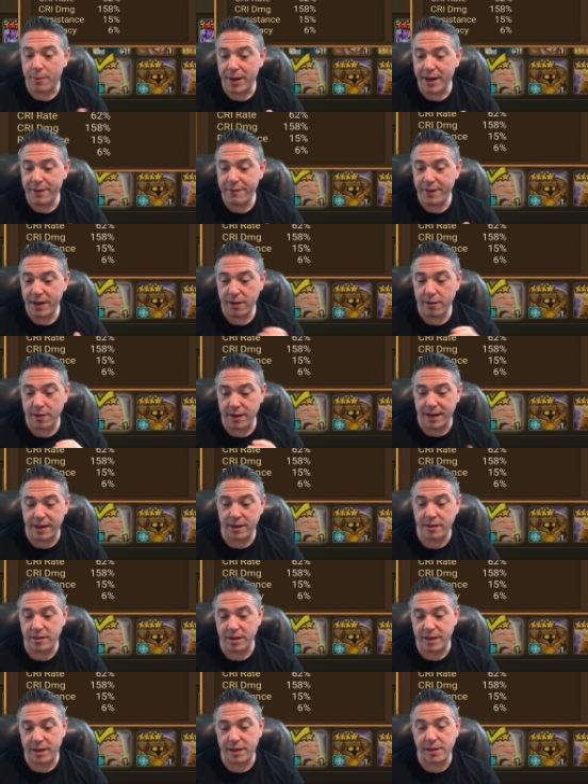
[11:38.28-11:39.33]
my vigor
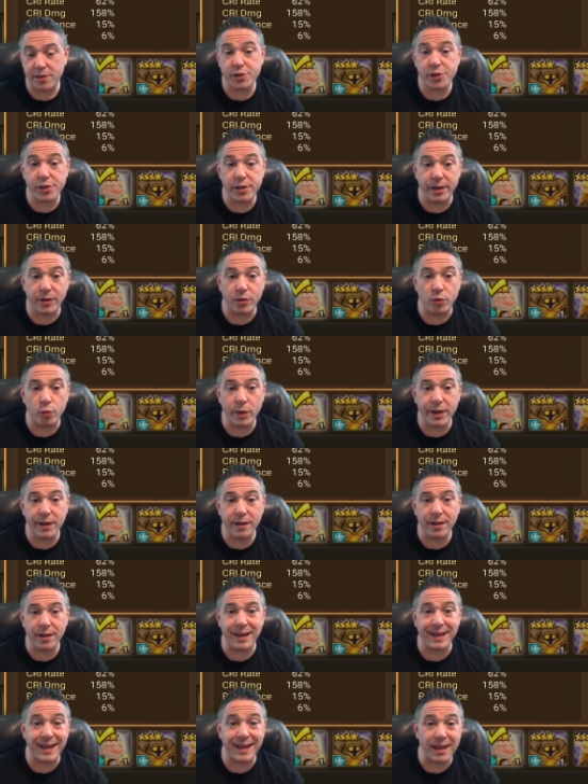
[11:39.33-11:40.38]
is in shield
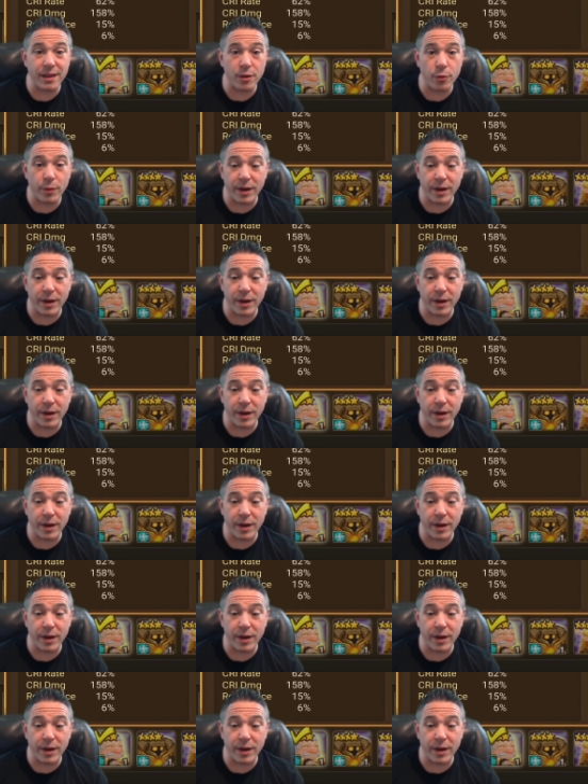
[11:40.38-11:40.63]
will. Again, the